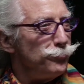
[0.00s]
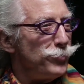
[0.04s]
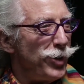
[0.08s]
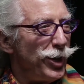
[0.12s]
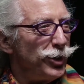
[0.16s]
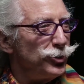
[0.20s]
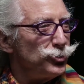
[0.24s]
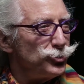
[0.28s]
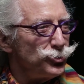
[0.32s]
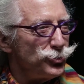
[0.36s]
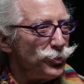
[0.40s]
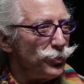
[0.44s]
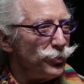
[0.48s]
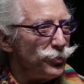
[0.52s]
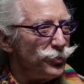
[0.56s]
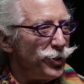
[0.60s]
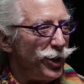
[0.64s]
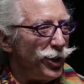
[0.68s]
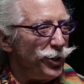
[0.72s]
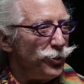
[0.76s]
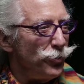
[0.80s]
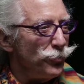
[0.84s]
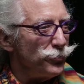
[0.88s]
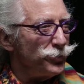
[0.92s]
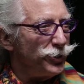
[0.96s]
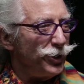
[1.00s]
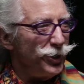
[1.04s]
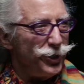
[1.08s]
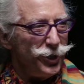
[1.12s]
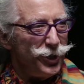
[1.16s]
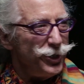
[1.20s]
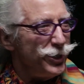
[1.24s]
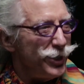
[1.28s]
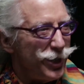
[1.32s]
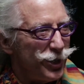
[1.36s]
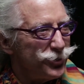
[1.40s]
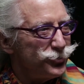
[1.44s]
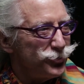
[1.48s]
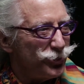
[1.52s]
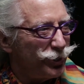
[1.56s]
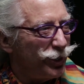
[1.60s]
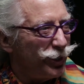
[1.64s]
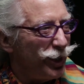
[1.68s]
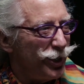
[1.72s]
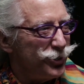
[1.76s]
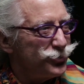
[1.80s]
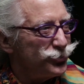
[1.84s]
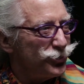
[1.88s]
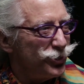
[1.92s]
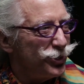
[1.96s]
makes sure they don't get any
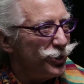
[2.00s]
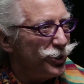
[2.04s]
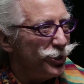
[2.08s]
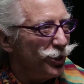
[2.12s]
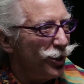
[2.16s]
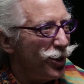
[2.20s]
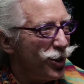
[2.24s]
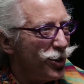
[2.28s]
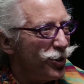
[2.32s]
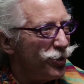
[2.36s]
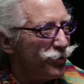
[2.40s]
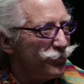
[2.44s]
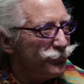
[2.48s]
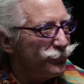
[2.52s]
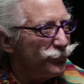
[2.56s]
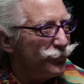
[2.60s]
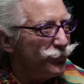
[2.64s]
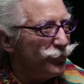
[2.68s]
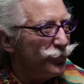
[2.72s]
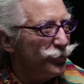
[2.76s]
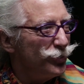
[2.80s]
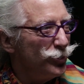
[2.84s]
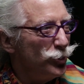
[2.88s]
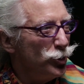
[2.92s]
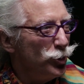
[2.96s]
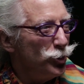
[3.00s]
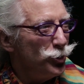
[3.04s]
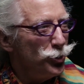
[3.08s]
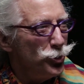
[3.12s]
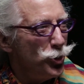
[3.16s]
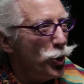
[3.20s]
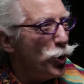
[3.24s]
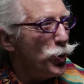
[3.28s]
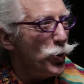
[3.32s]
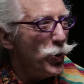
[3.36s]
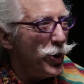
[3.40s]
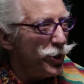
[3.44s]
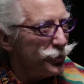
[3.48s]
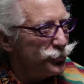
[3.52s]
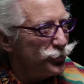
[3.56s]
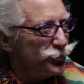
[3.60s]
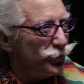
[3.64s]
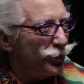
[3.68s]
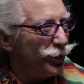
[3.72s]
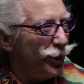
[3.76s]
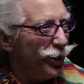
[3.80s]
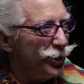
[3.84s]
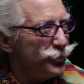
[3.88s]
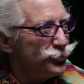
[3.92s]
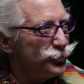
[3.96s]
education in love. No
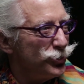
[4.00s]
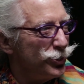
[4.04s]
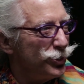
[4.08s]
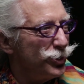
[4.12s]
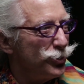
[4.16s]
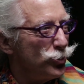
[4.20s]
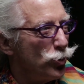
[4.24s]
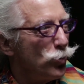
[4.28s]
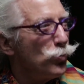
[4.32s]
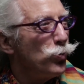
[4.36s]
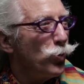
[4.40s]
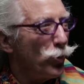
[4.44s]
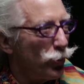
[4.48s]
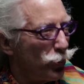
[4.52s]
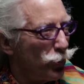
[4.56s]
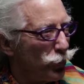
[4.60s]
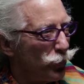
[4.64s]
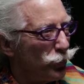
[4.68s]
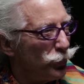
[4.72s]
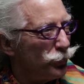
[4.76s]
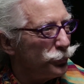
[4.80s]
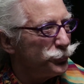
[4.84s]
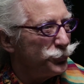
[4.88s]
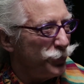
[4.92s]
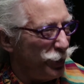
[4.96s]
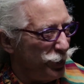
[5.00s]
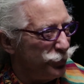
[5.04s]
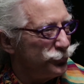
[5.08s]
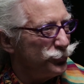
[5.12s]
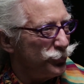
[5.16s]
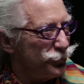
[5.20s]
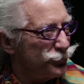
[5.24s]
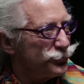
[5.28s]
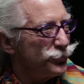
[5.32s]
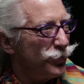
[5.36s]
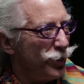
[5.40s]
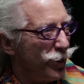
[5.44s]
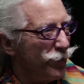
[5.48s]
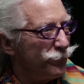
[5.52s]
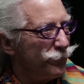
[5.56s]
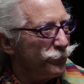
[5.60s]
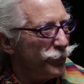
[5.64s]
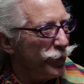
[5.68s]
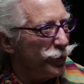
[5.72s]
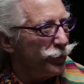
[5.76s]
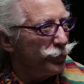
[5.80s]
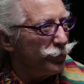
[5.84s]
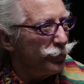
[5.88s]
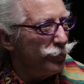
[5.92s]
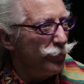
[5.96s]
education in the world teaches
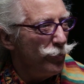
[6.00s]
loving.